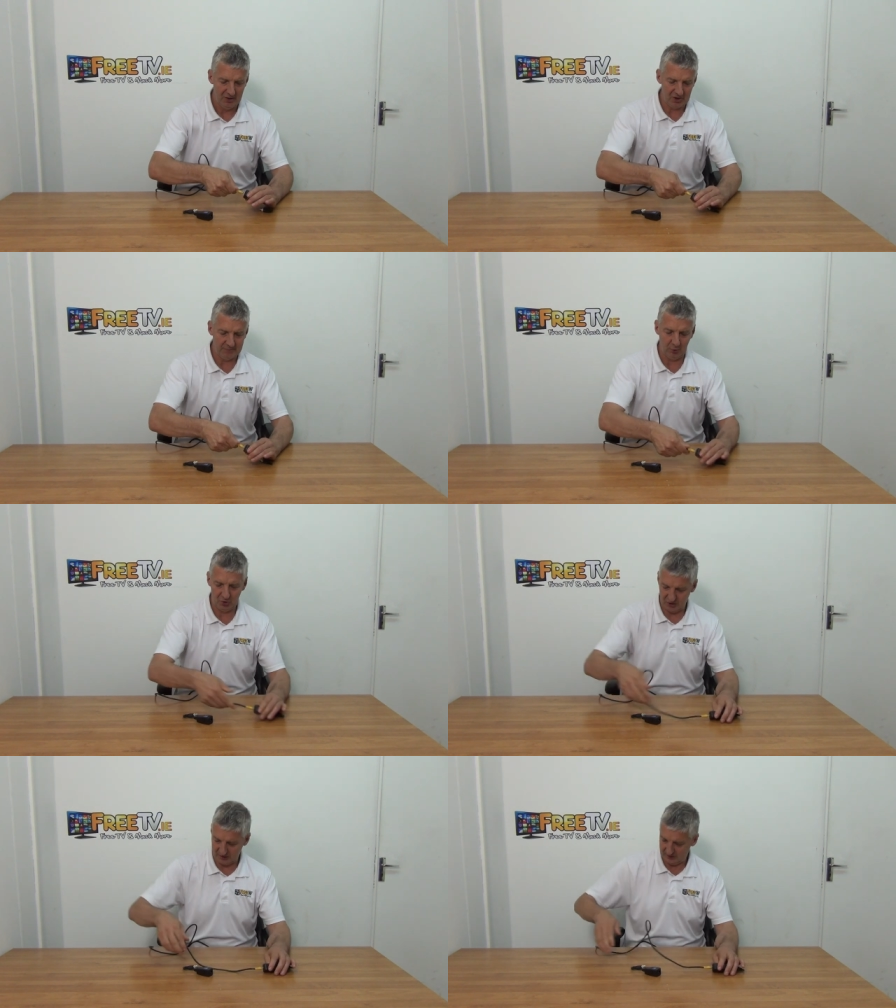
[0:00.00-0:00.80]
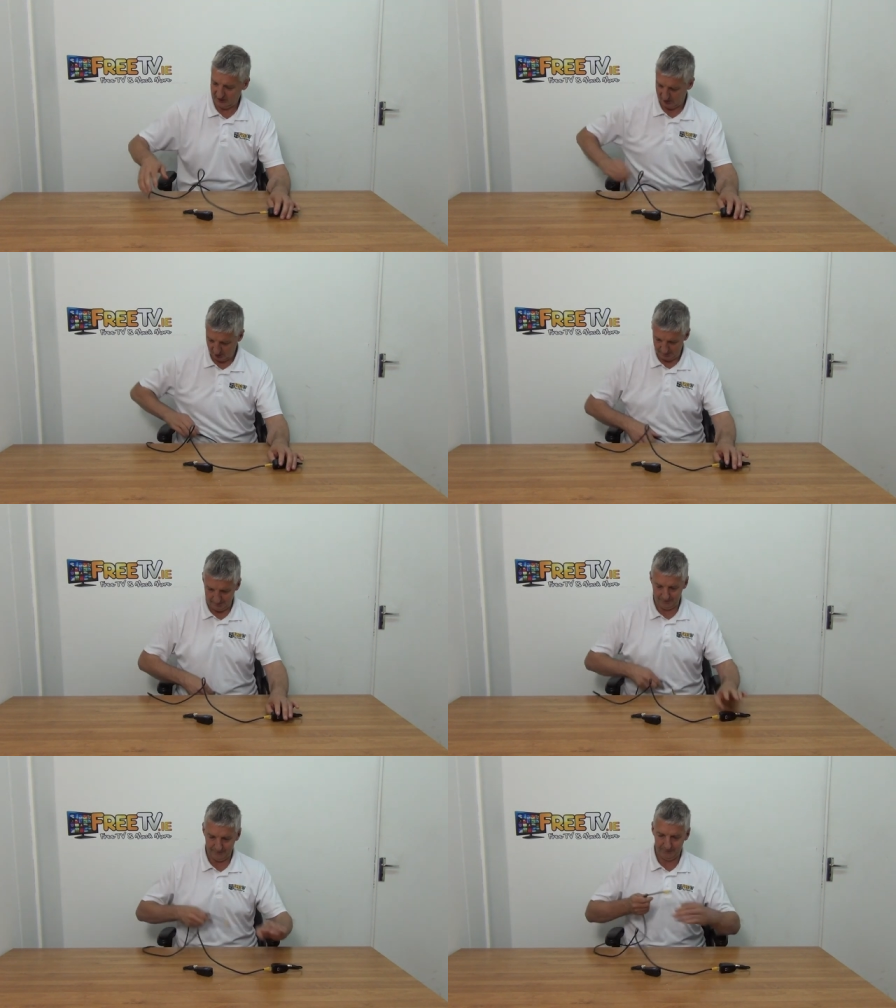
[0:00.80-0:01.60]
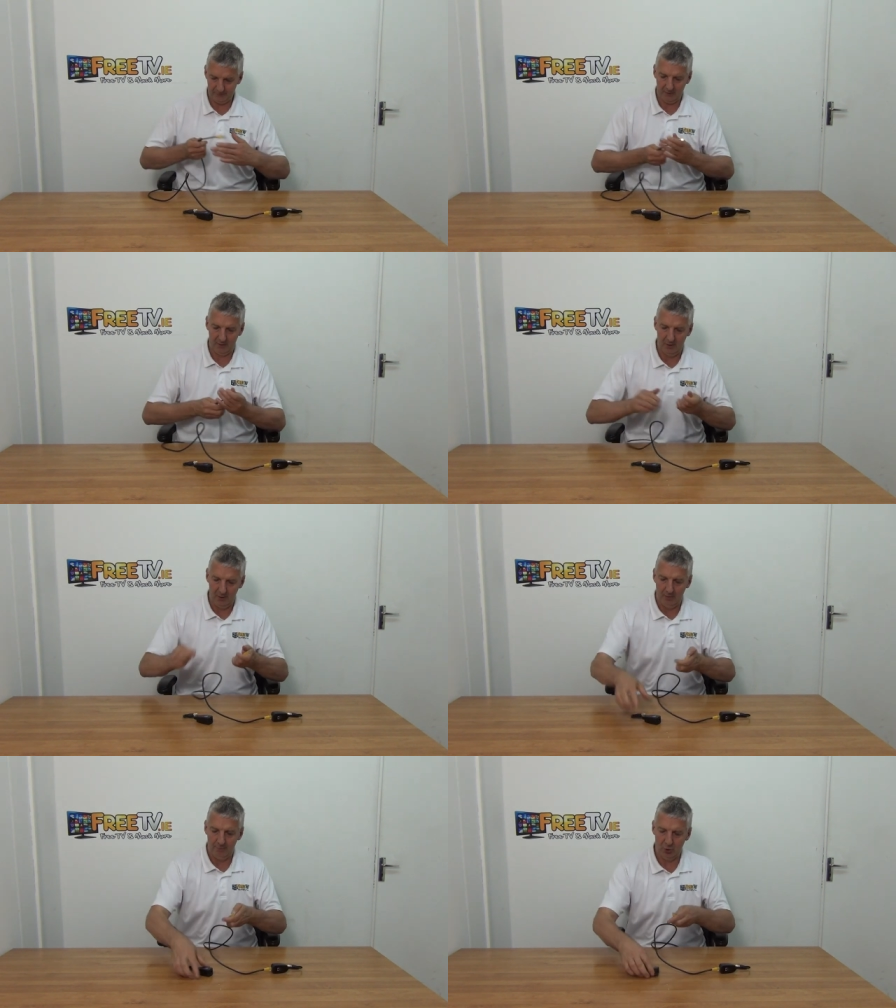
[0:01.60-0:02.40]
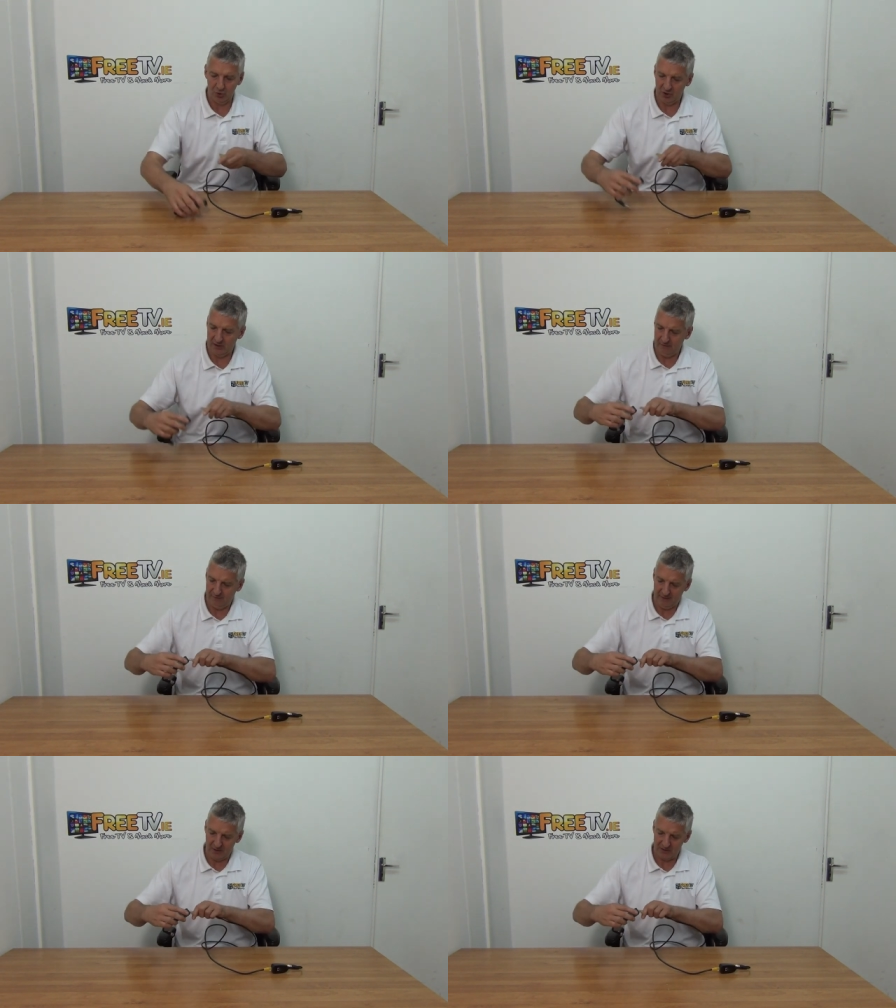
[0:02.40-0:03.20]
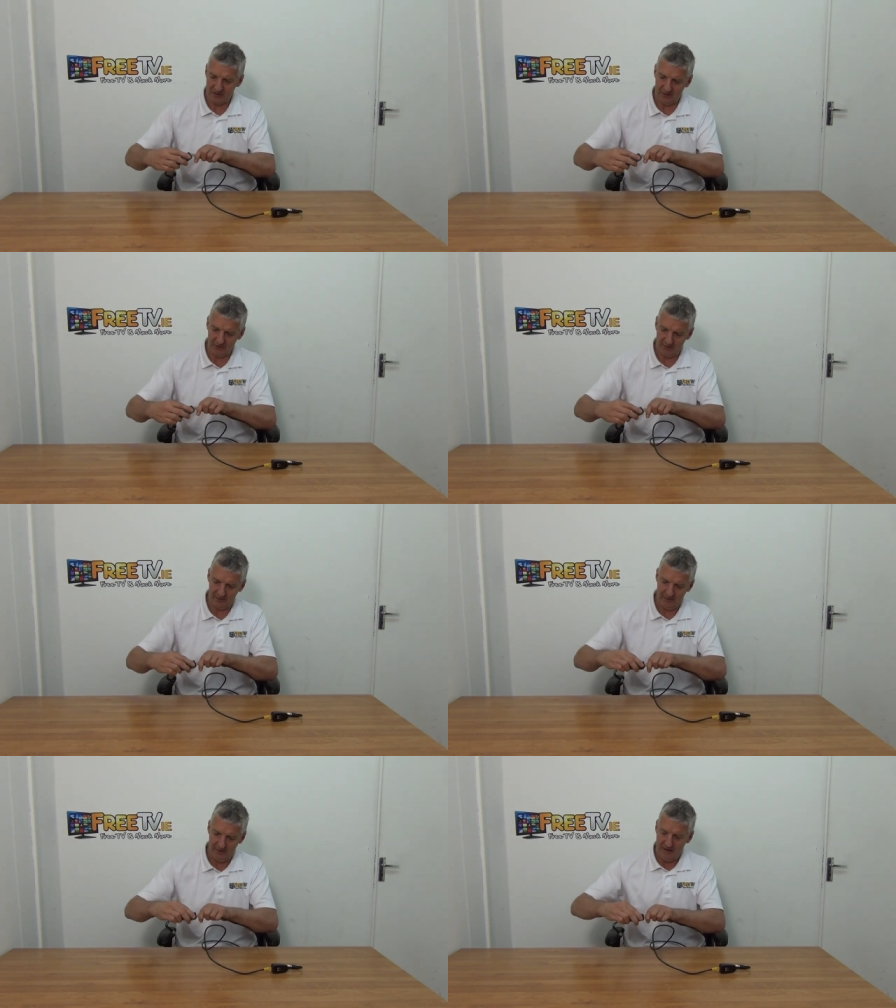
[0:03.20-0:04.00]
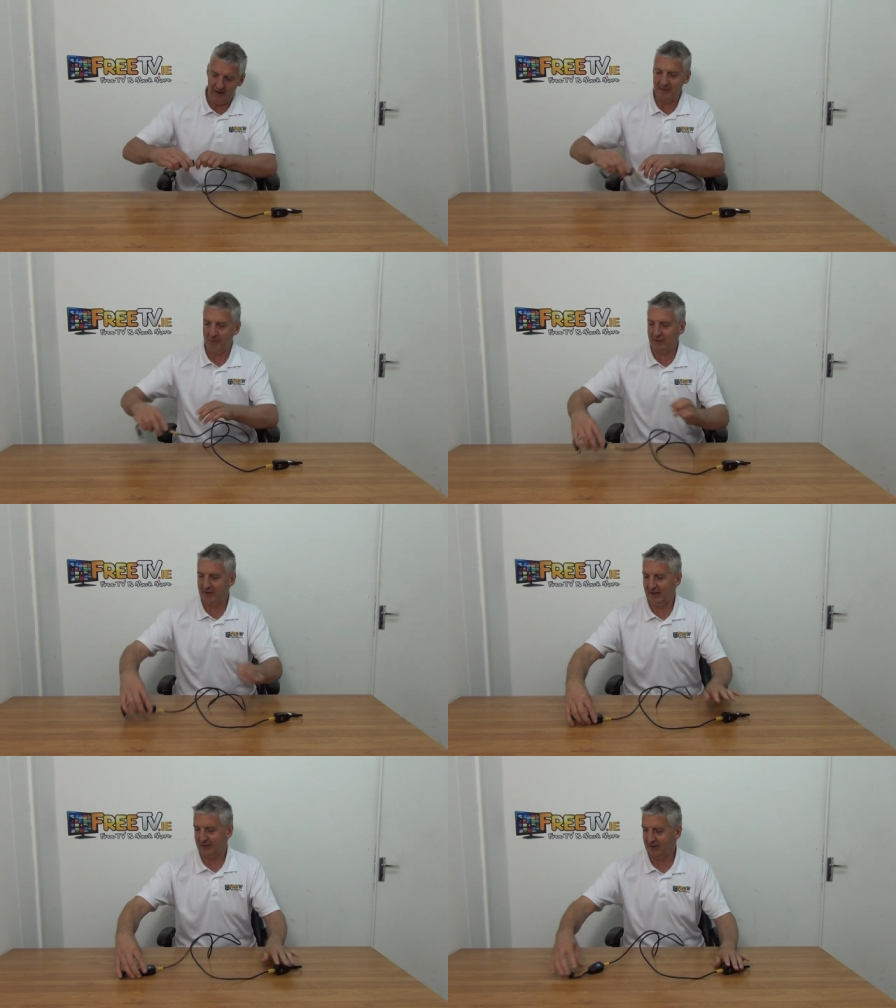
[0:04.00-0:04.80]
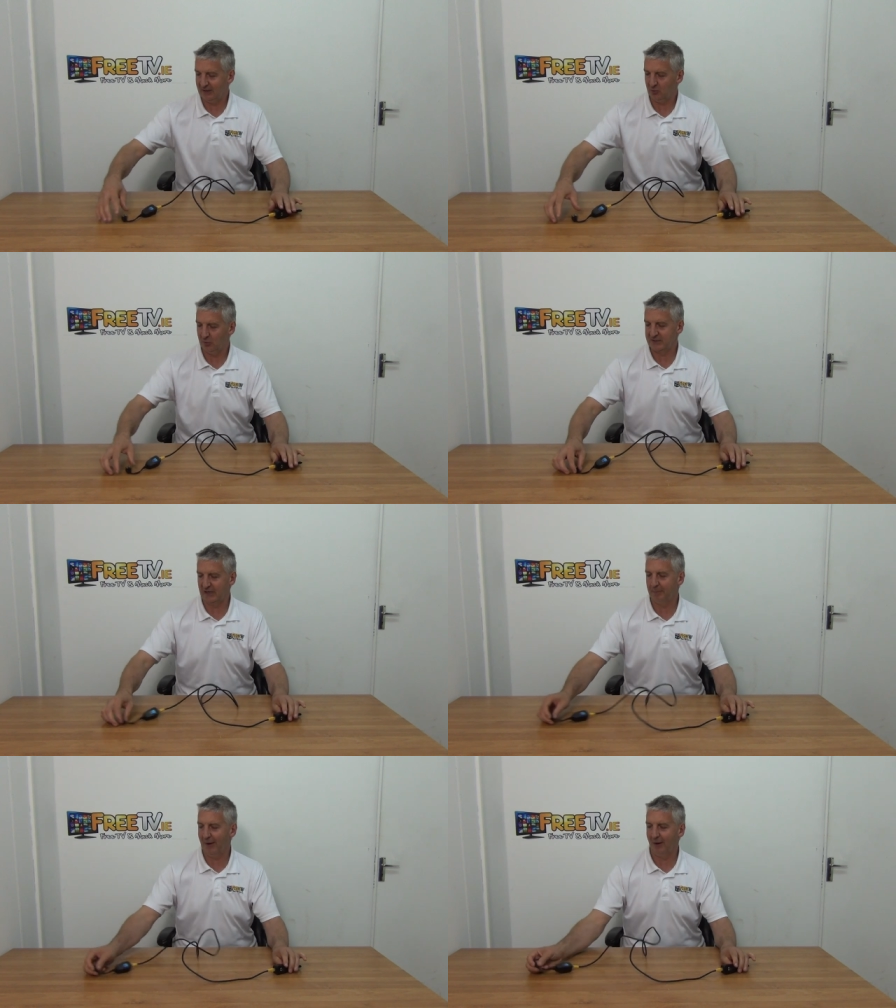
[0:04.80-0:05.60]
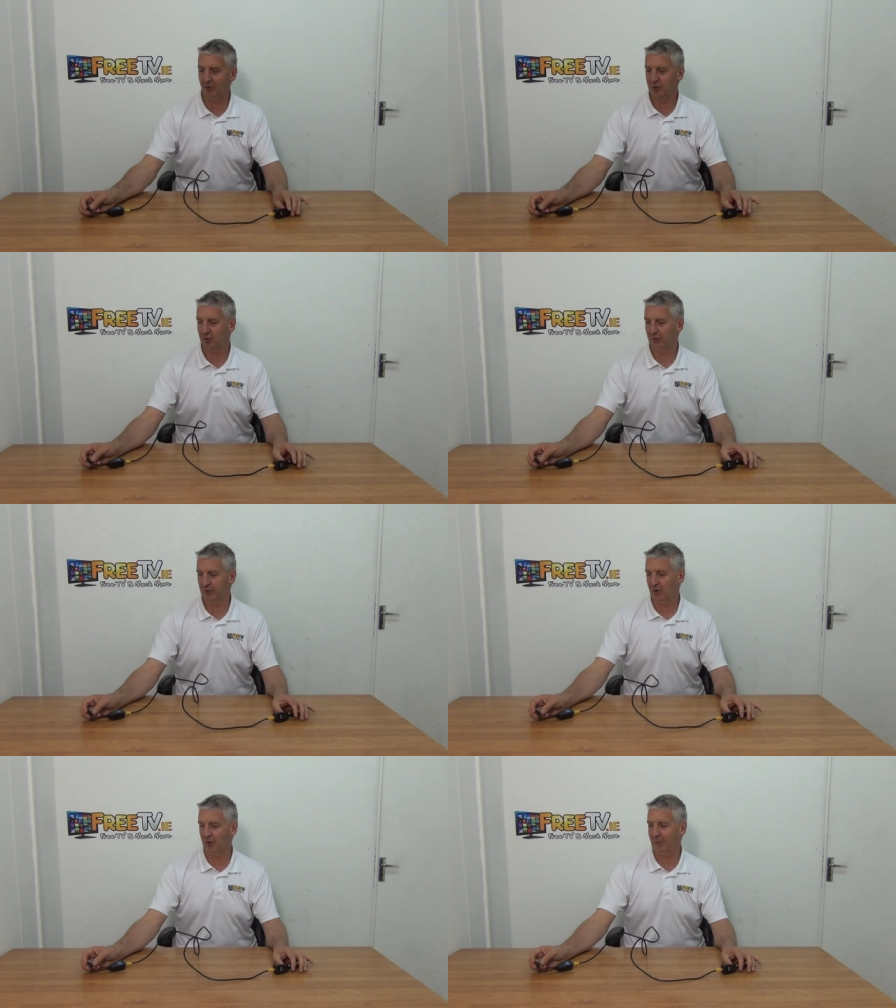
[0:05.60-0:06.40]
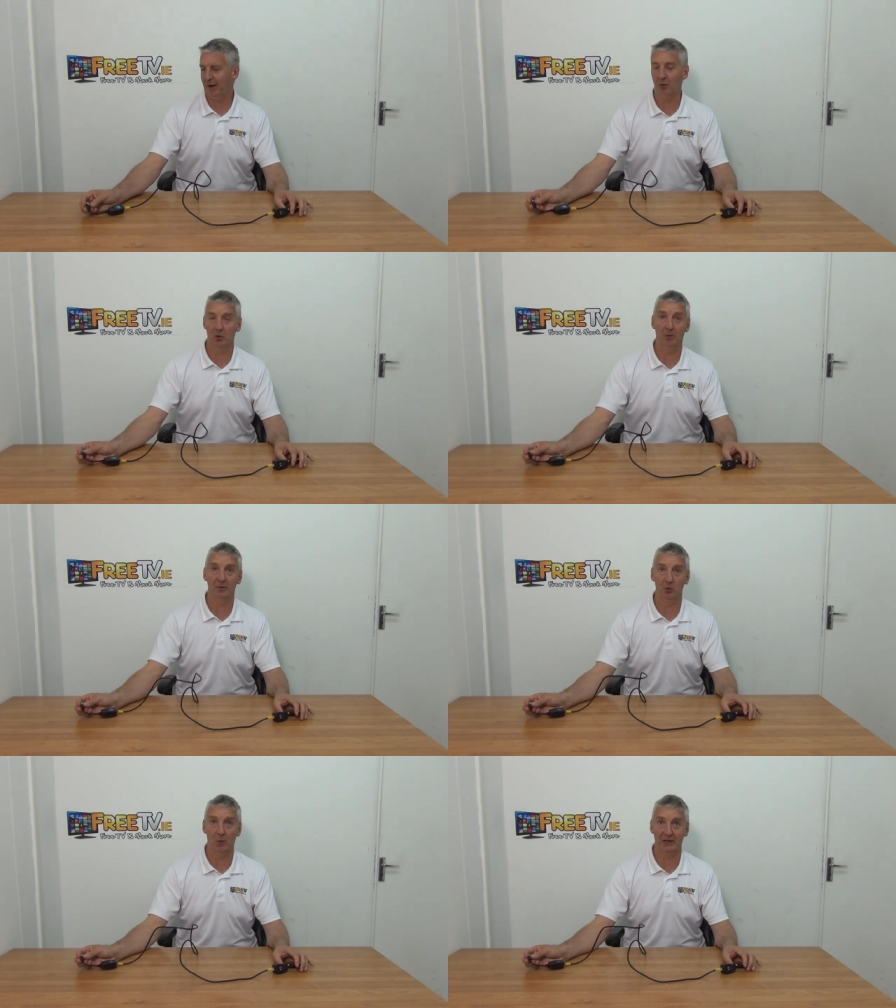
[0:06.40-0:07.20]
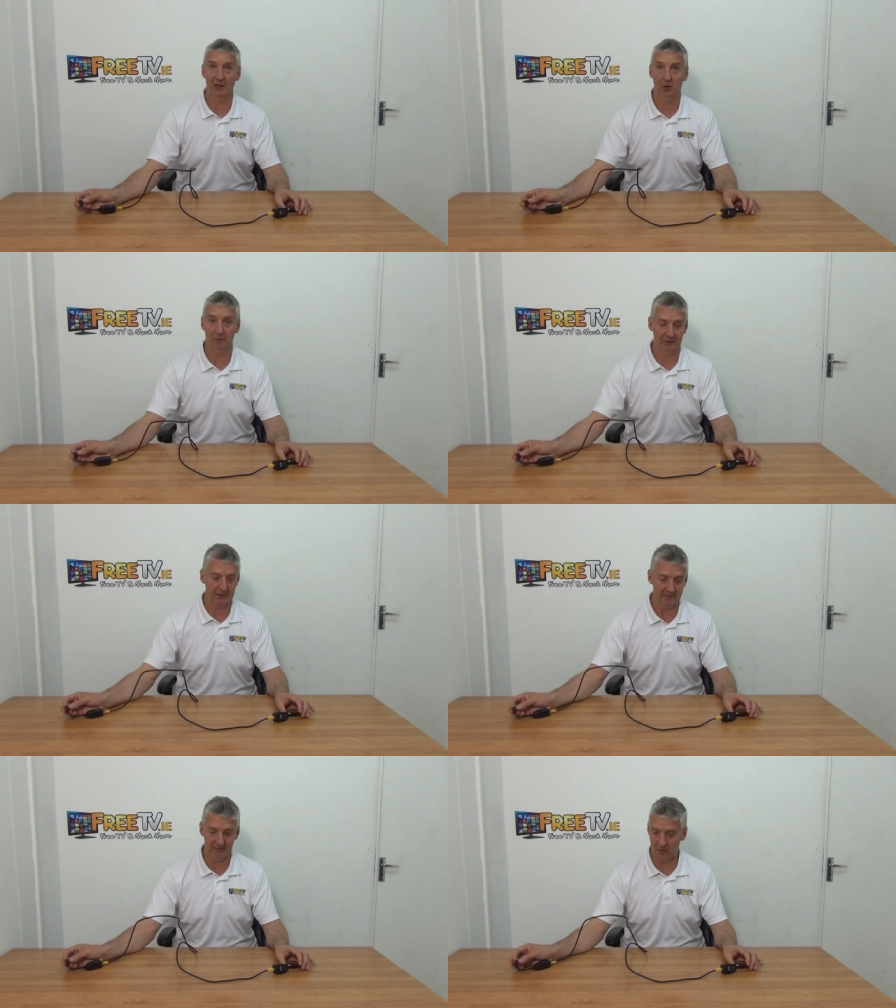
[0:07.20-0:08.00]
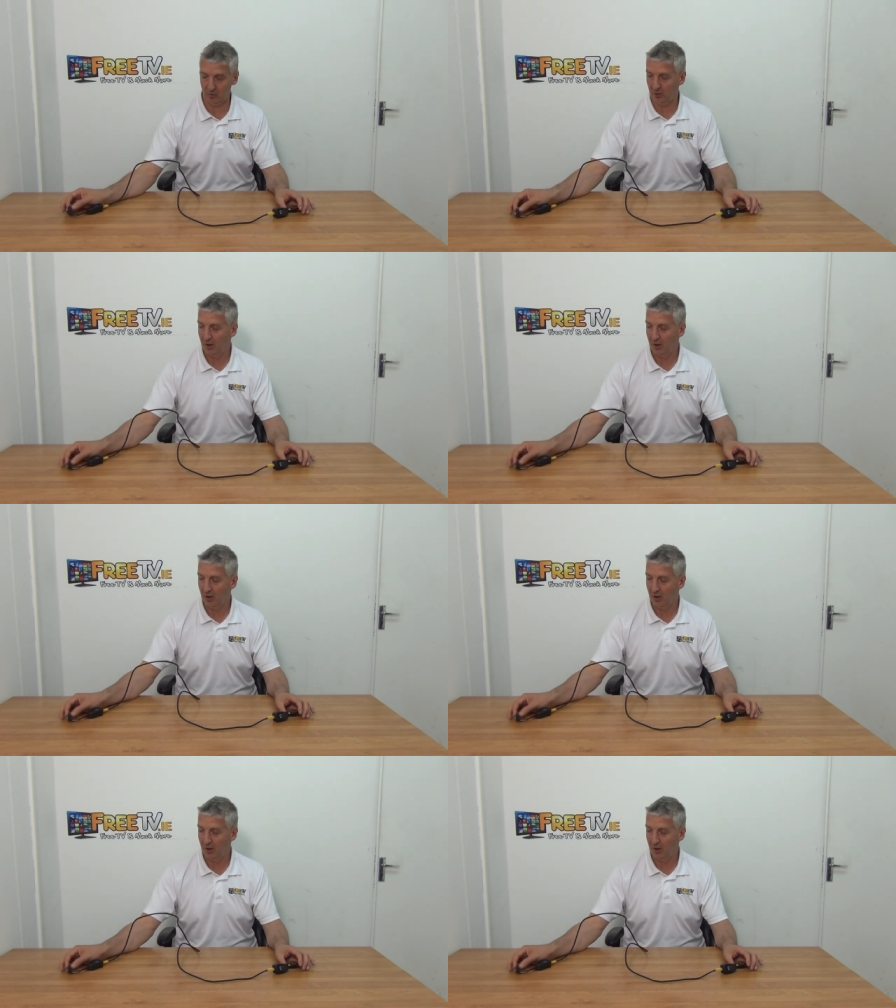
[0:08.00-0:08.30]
Just push it in here, push it in the far side, and then we connect it into, we'll say, a power unit or power coming directly off the DVR,